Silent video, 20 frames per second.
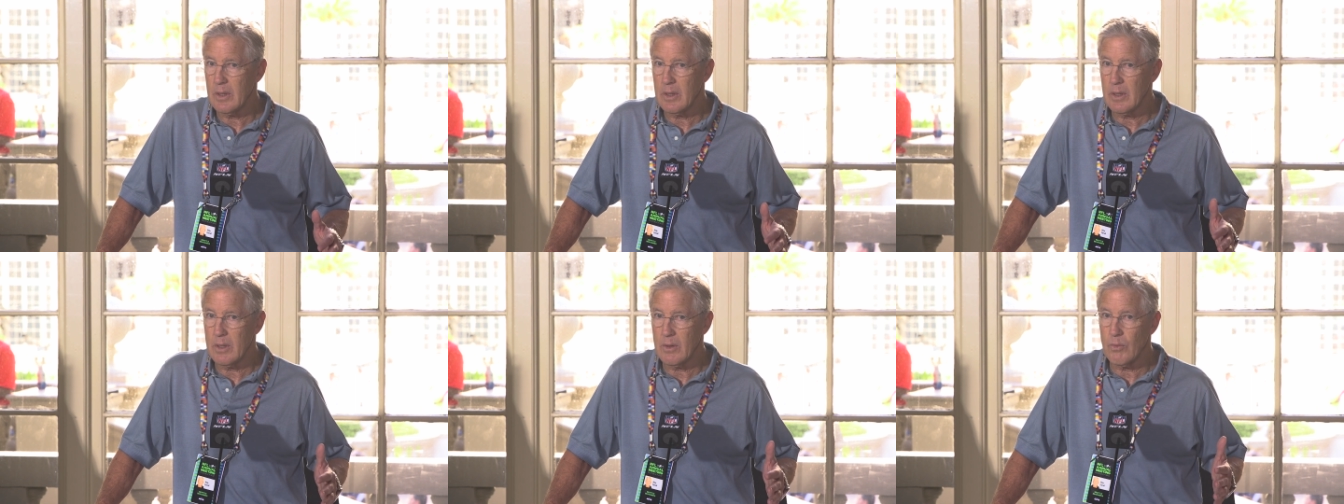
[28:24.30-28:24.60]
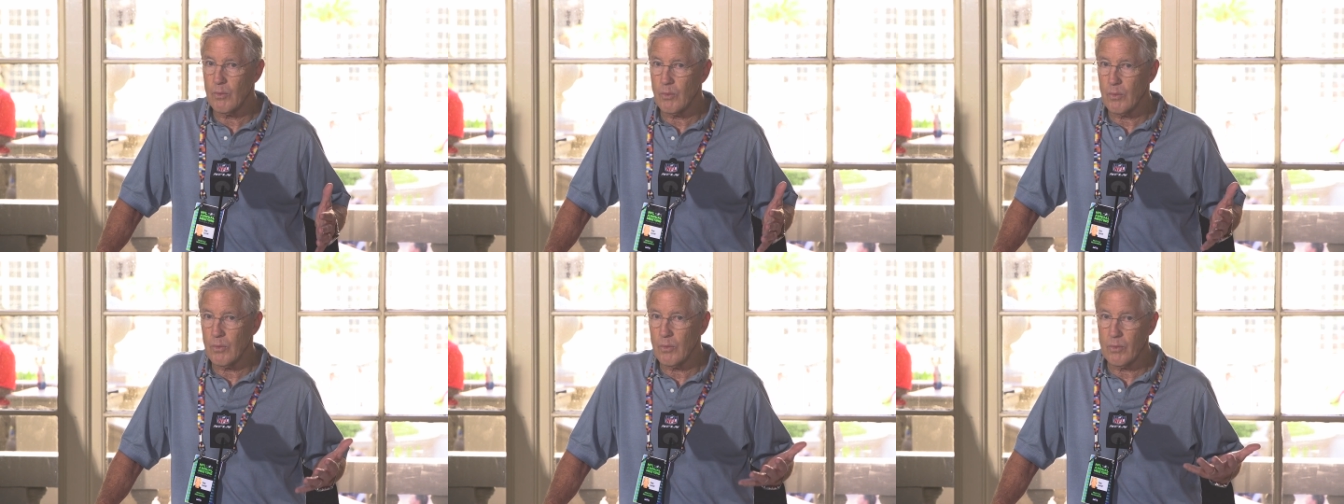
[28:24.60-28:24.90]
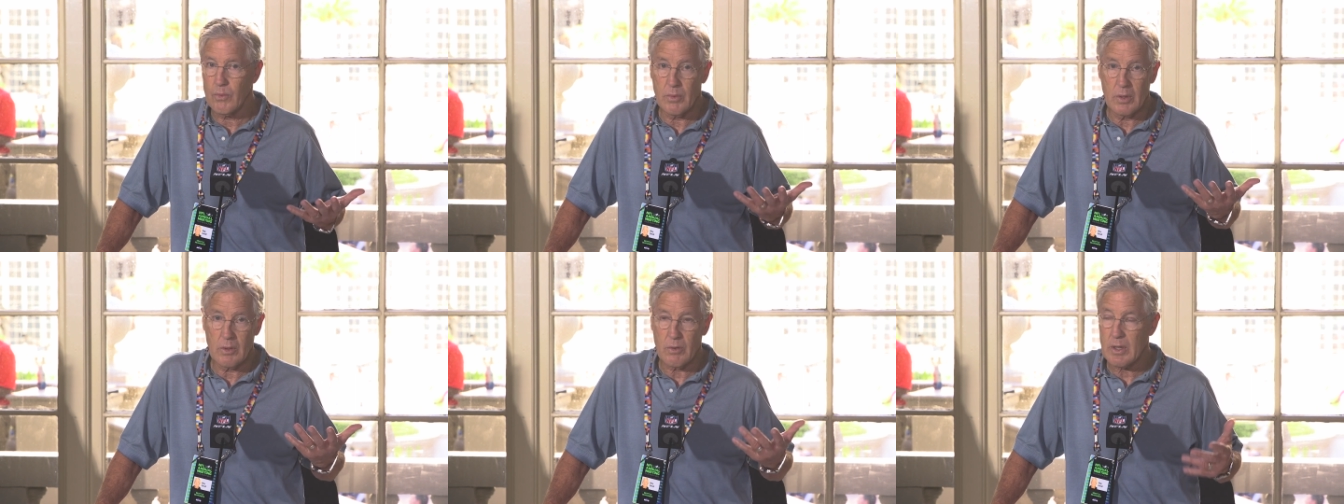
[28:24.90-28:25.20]

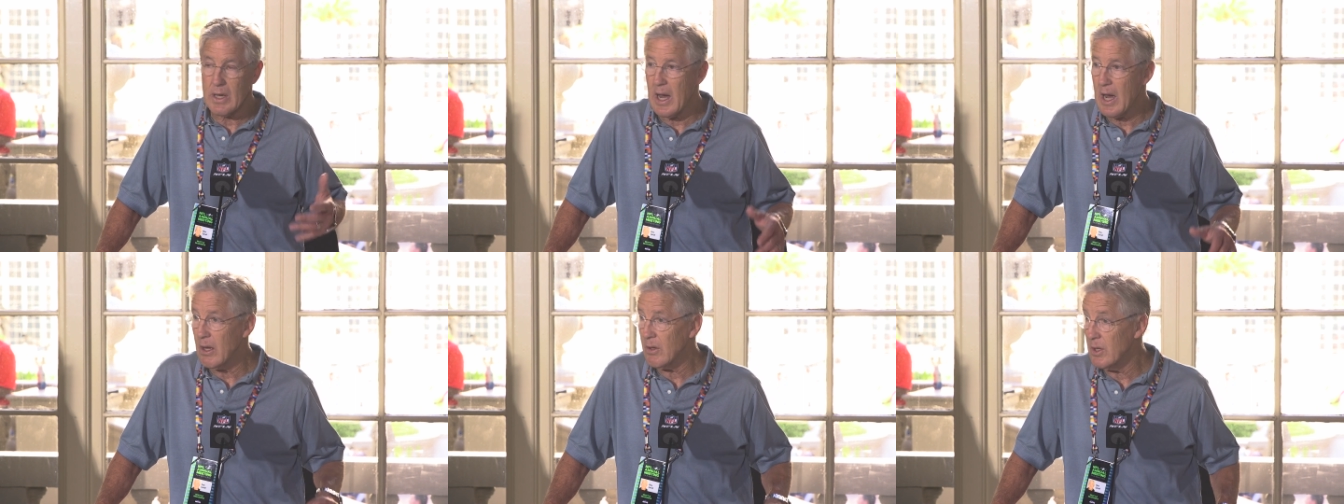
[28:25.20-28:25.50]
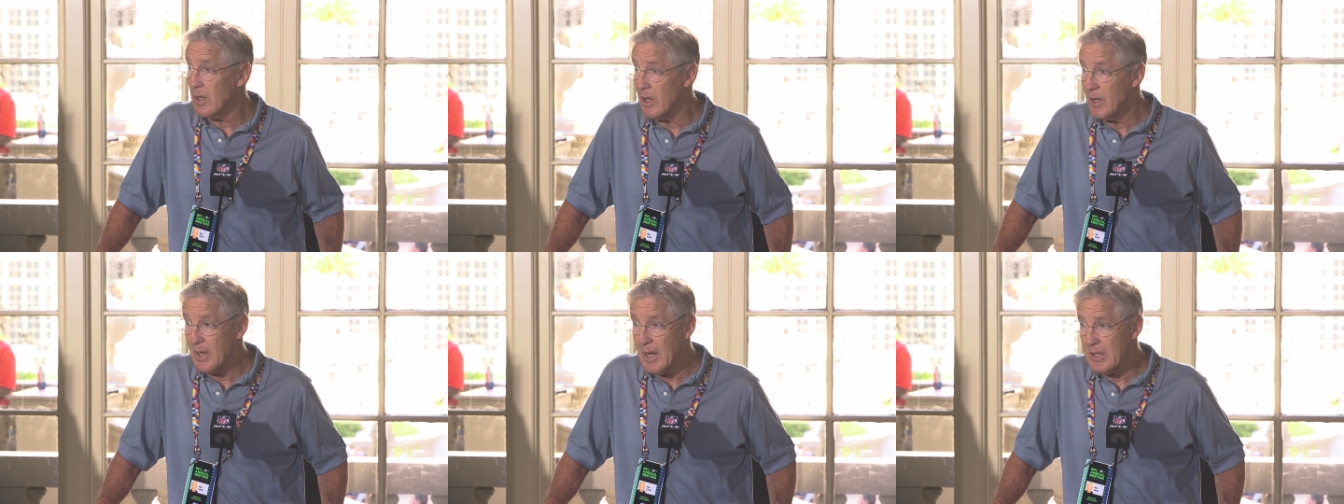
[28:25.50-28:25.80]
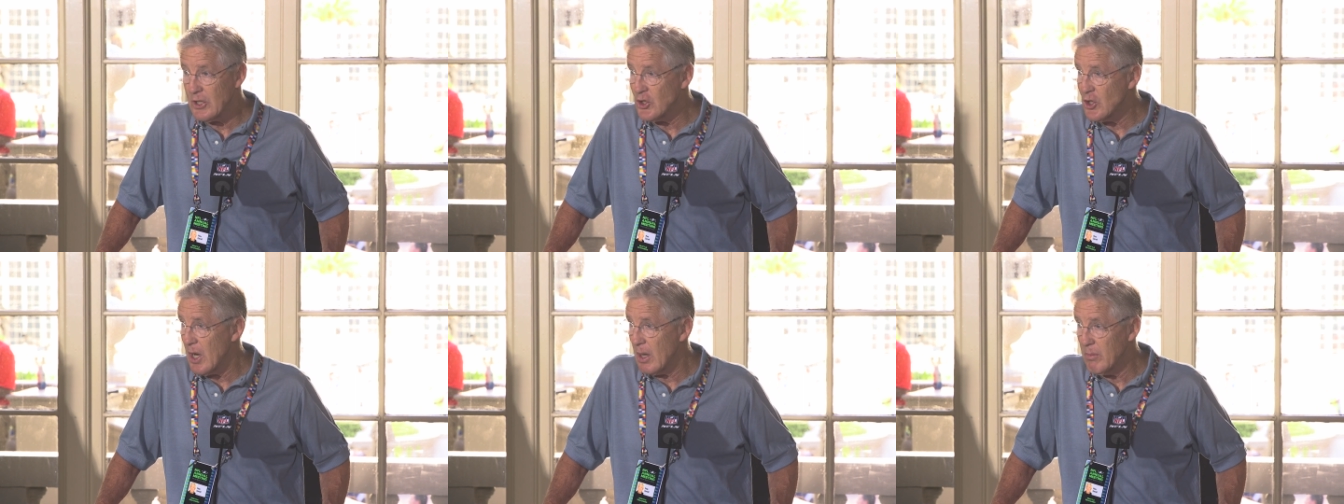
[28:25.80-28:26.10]
you know, Kyle did a
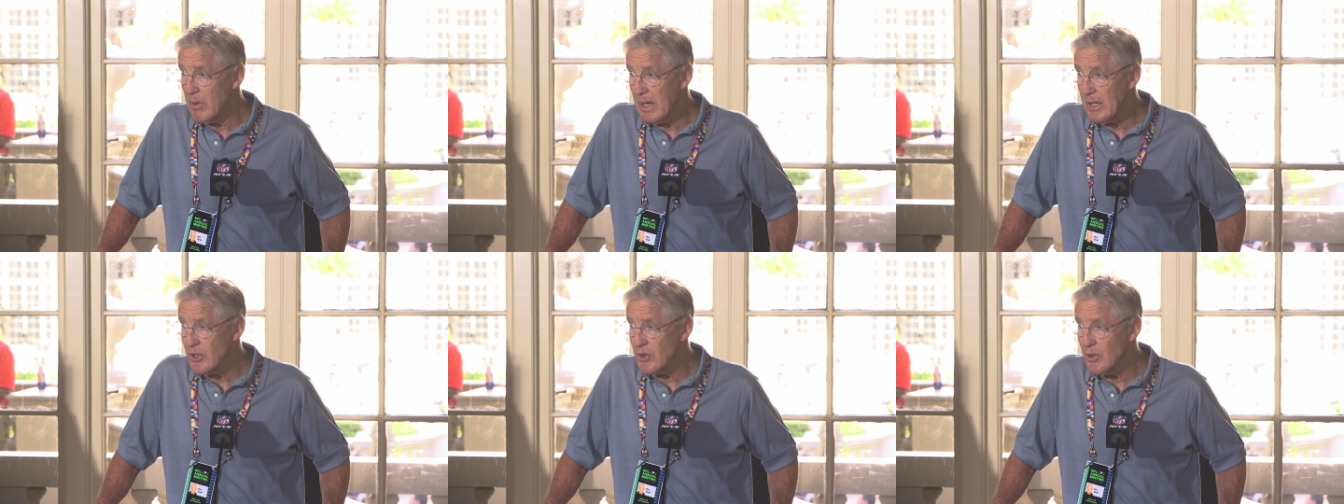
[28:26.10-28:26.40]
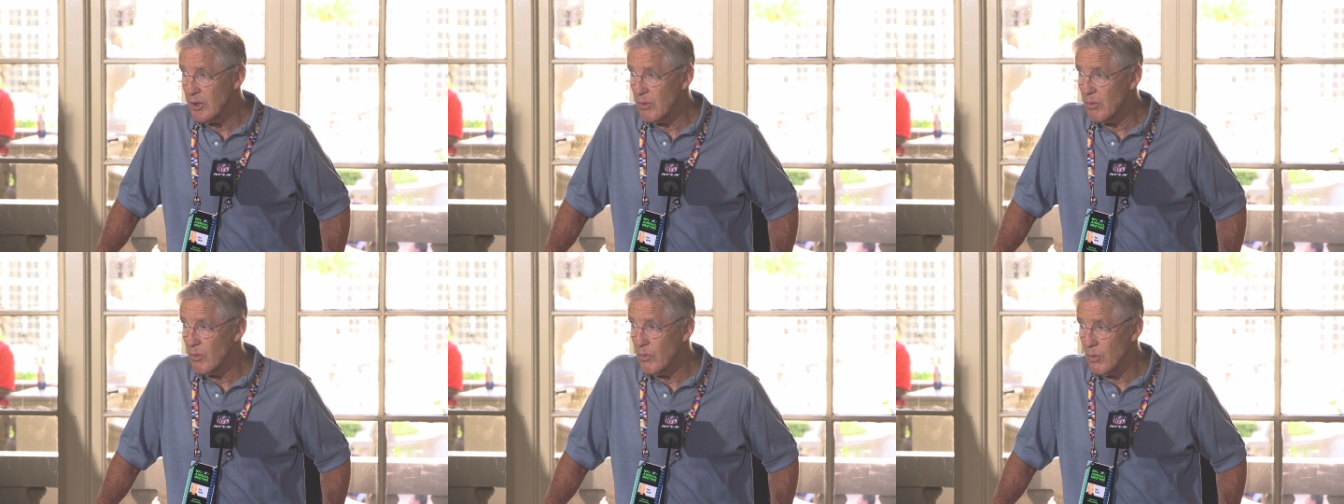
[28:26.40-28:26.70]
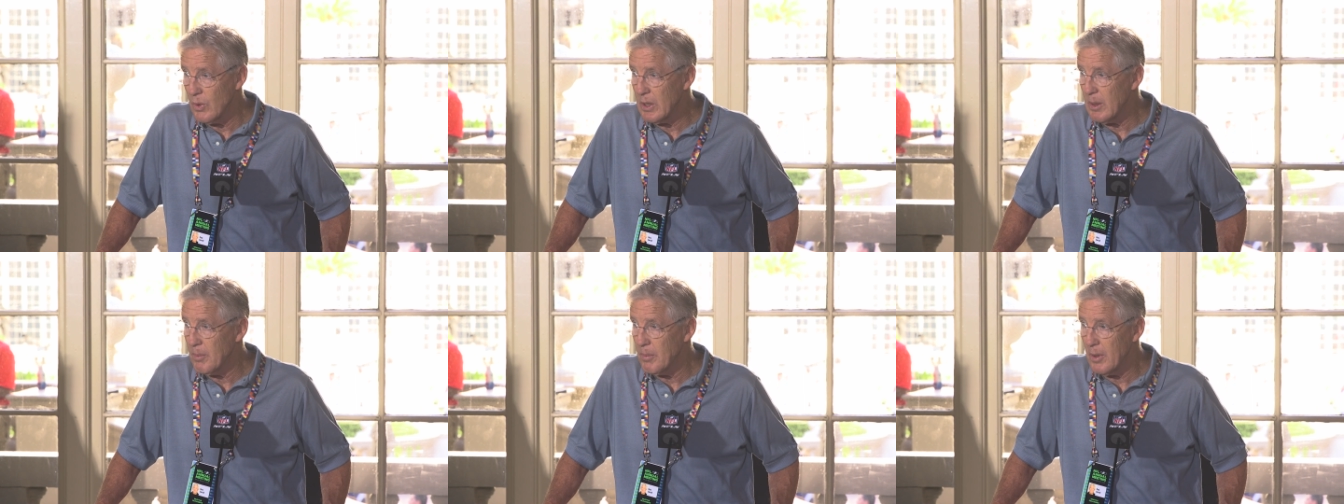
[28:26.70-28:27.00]
nice job last year
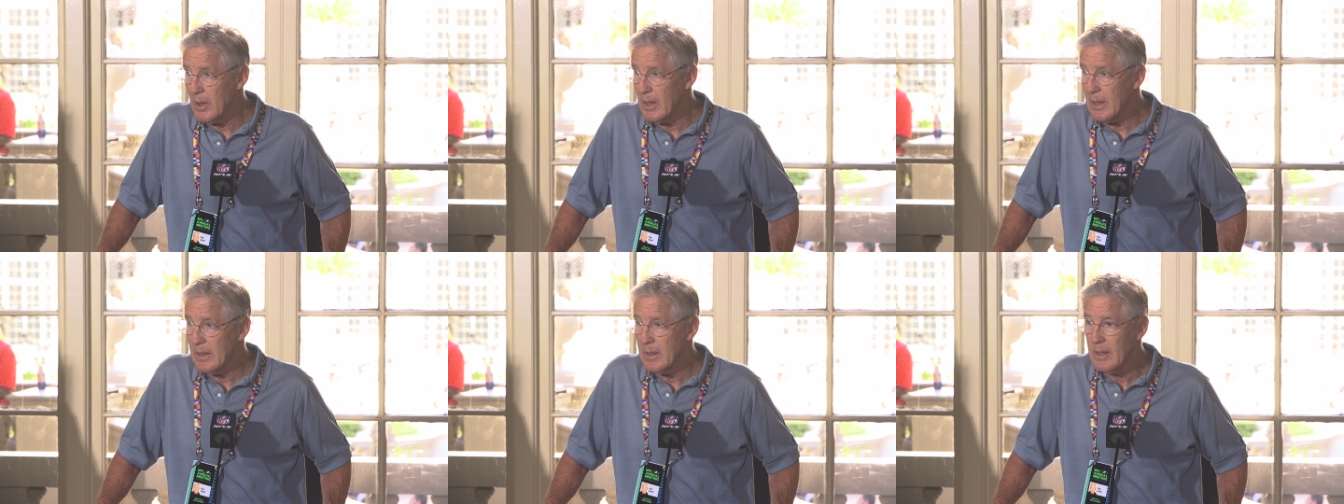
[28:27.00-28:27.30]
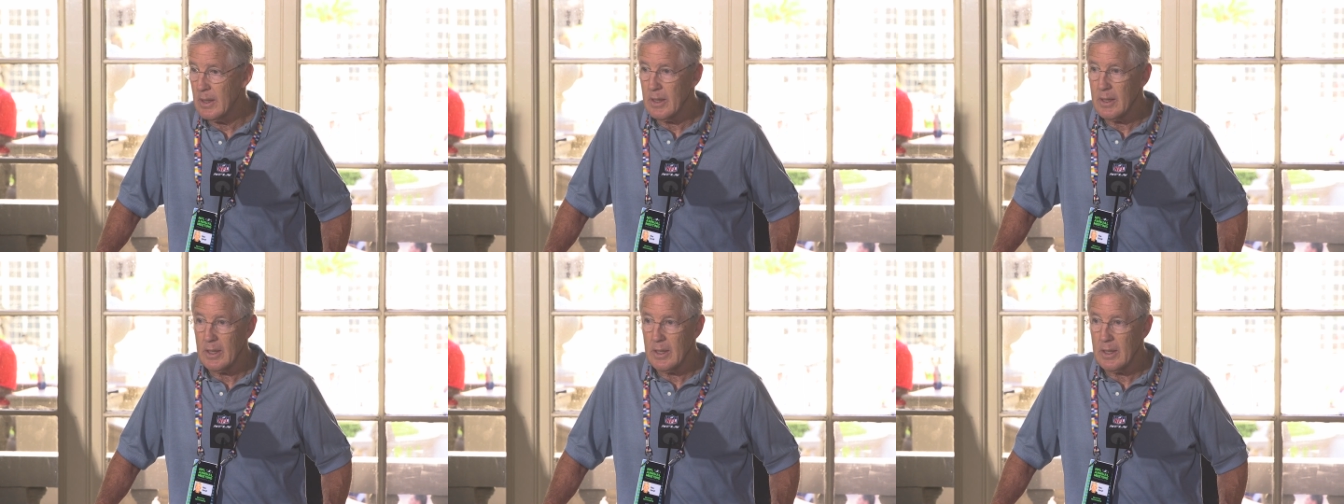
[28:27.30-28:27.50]
when he played.